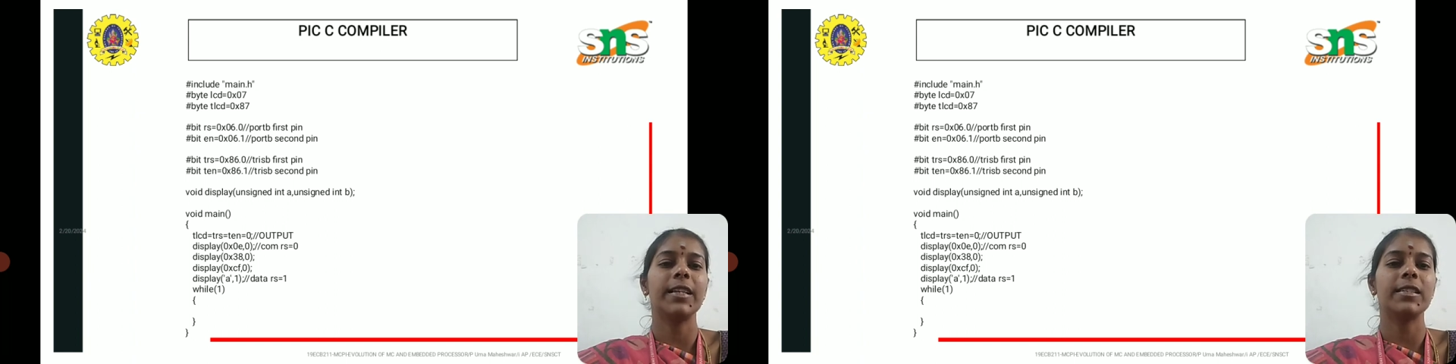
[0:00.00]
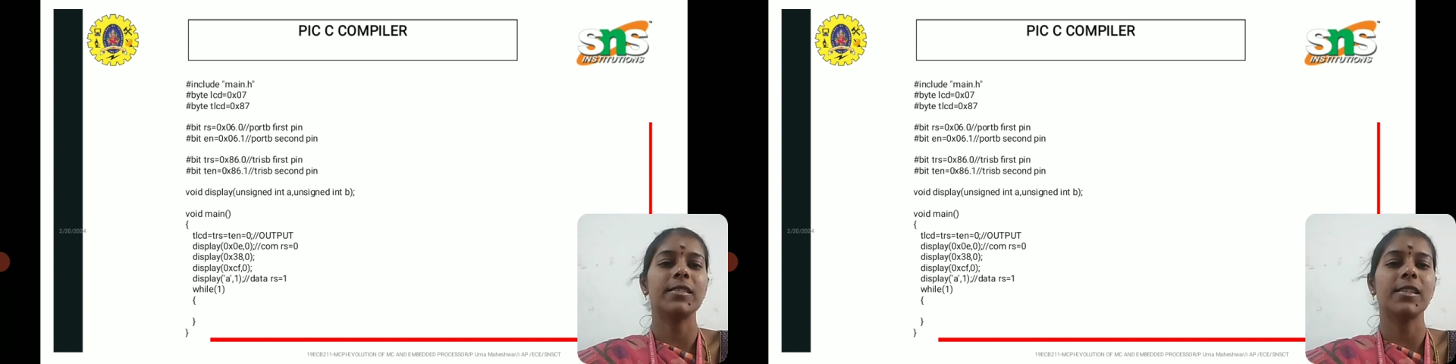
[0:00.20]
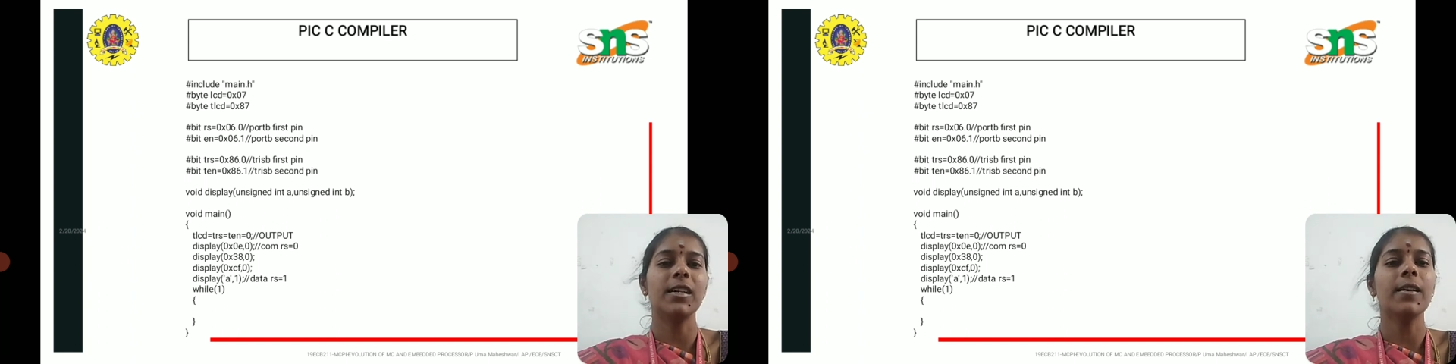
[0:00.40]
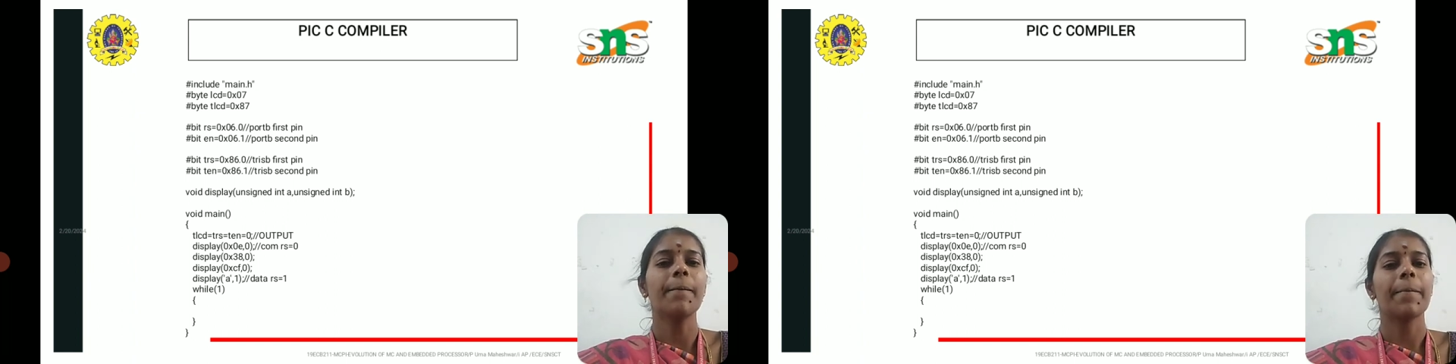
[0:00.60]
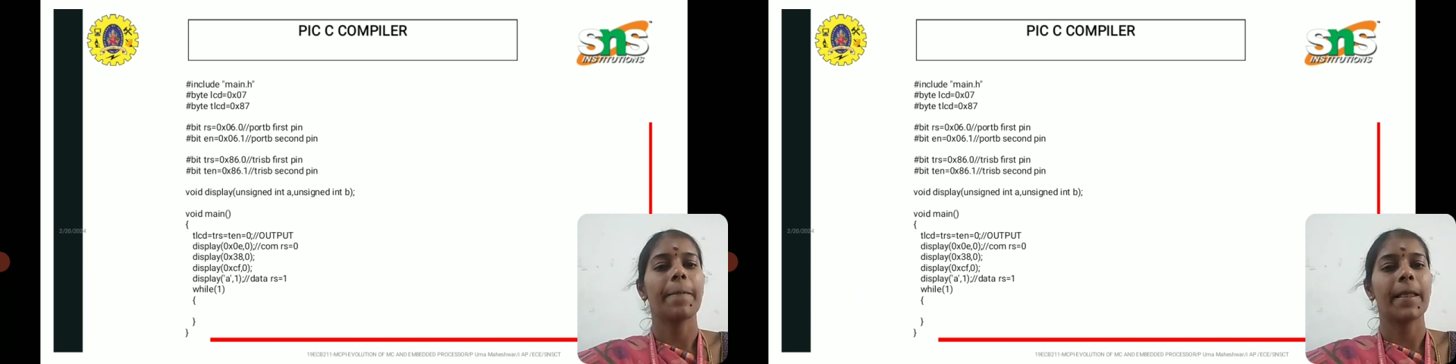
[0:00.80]
It is a
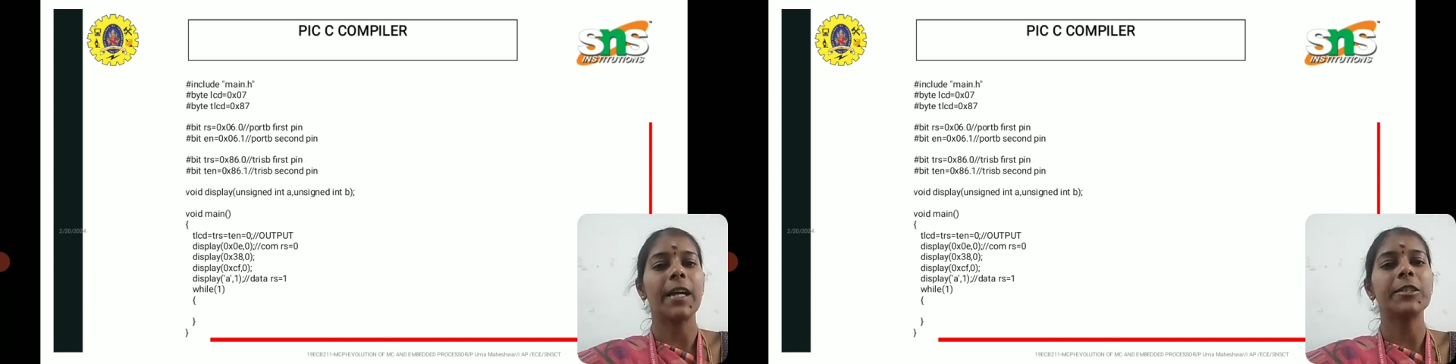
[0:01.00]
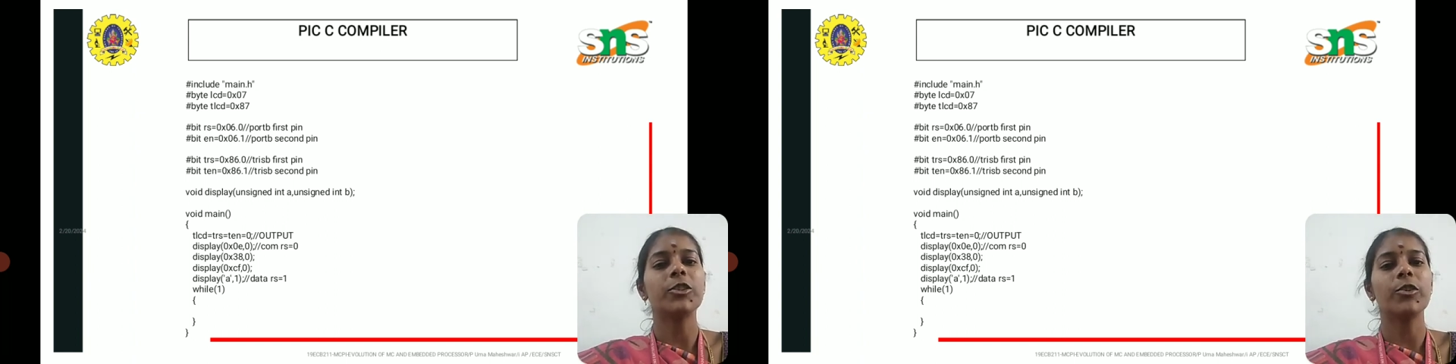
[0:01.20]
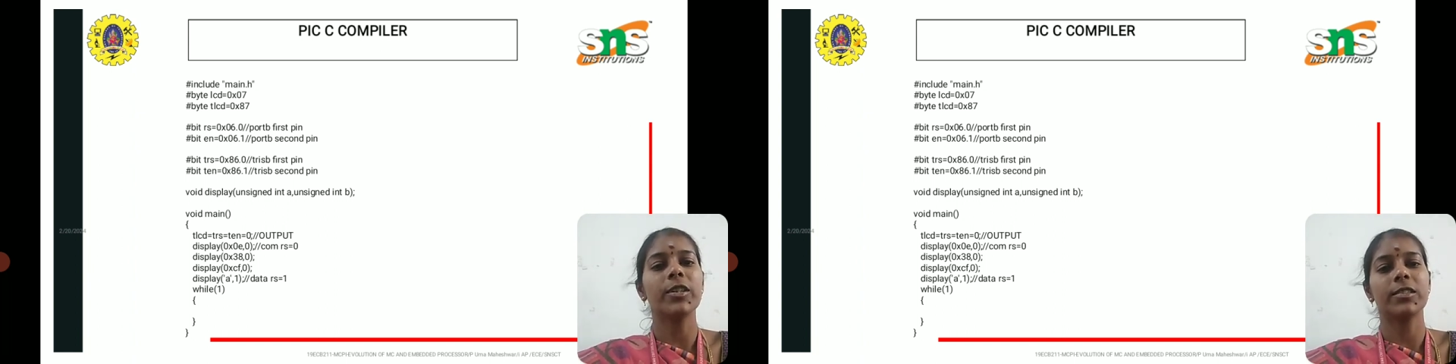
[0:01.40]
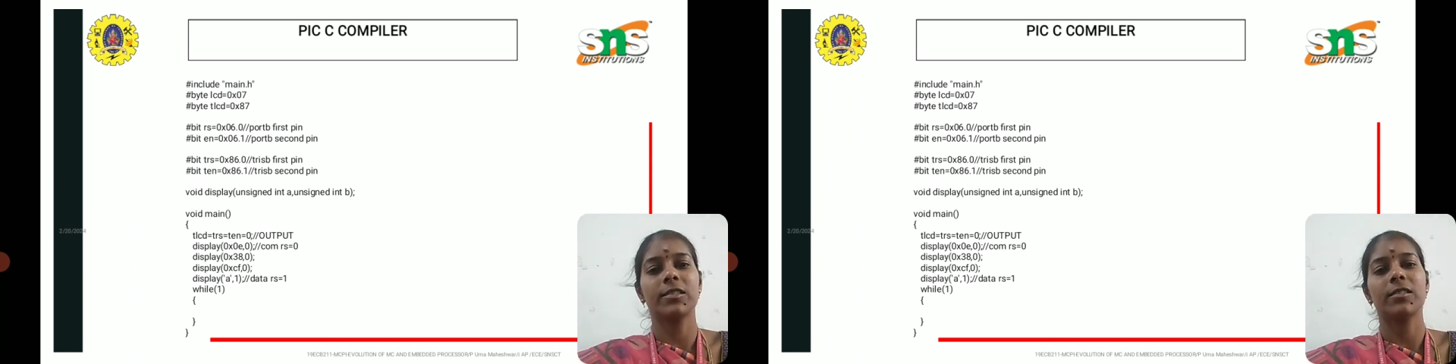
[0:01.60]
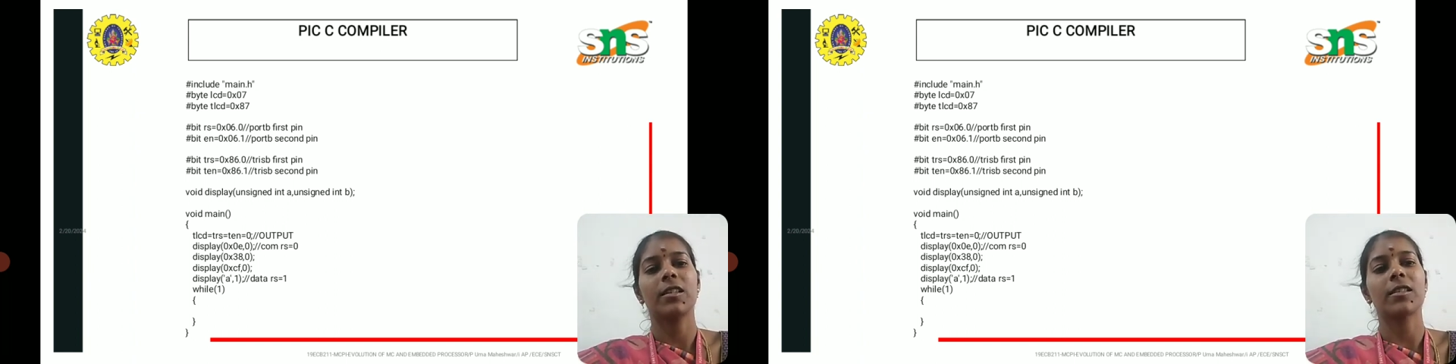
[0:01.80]

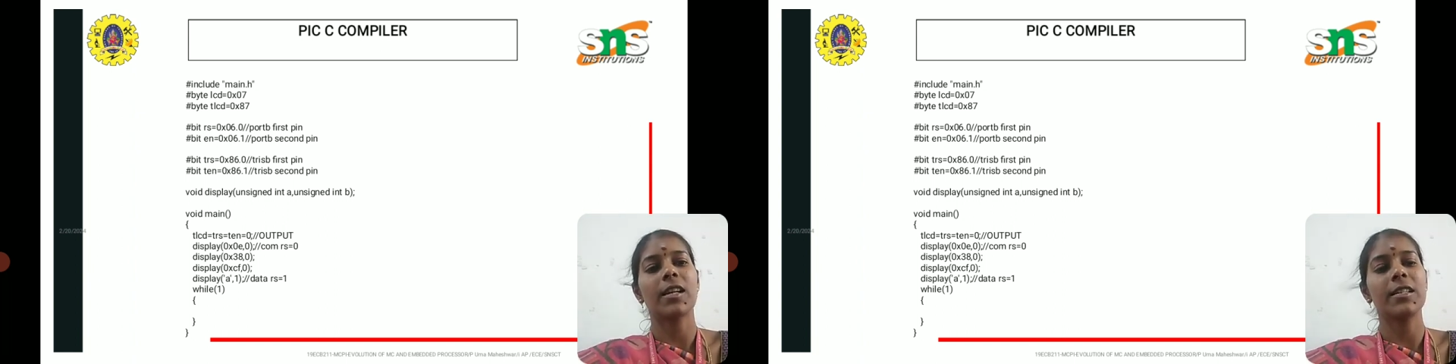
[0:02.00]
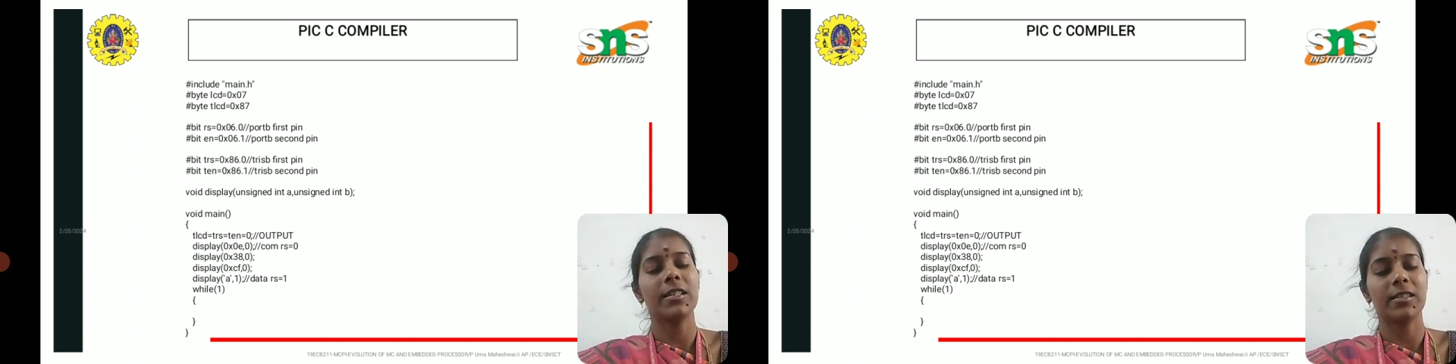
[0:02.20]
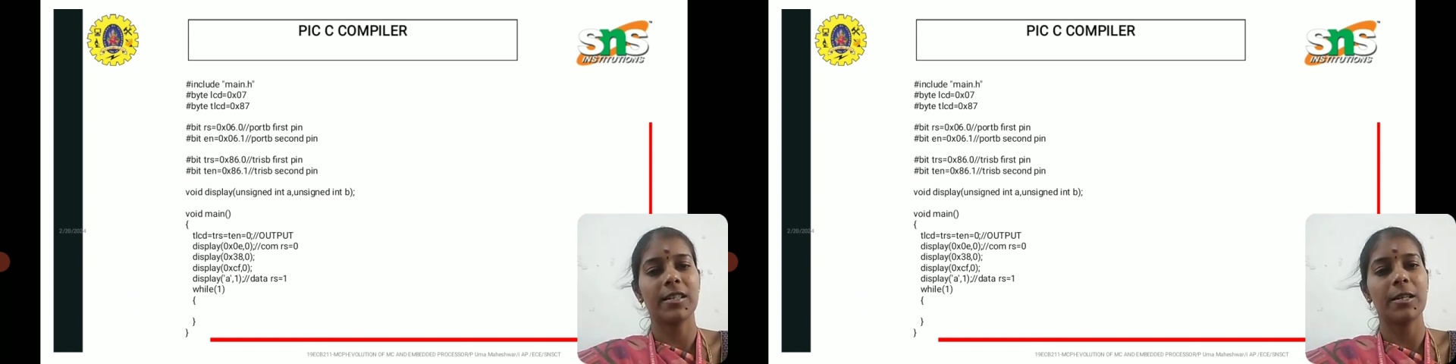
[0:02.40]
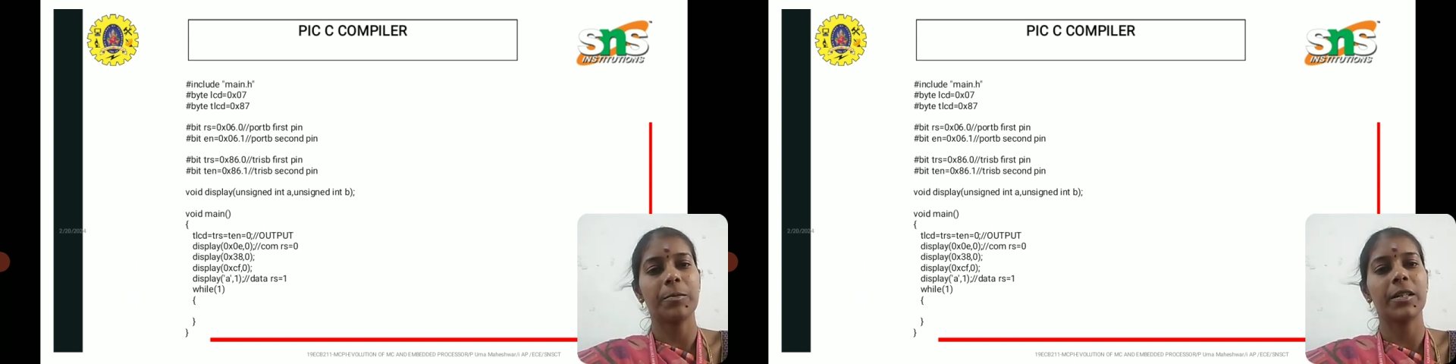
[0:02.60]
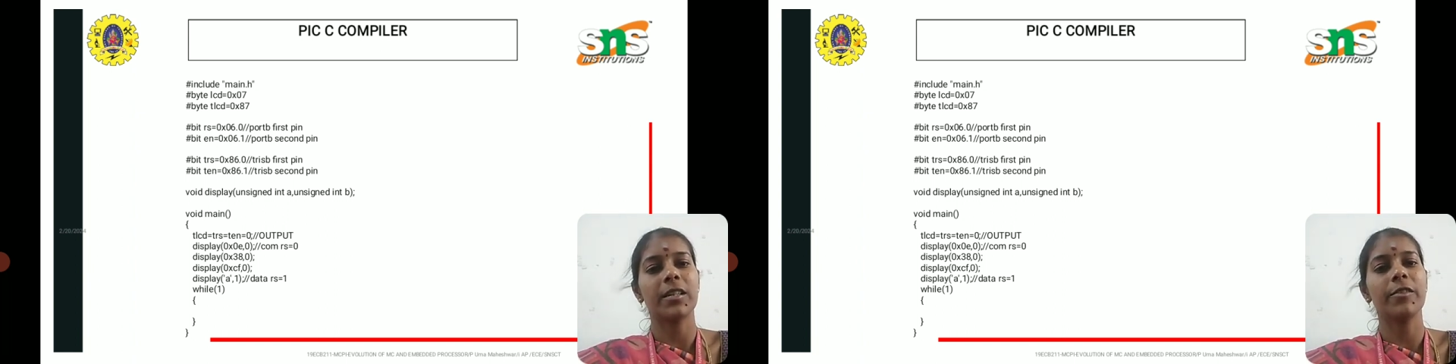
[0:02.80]
continuous running statement.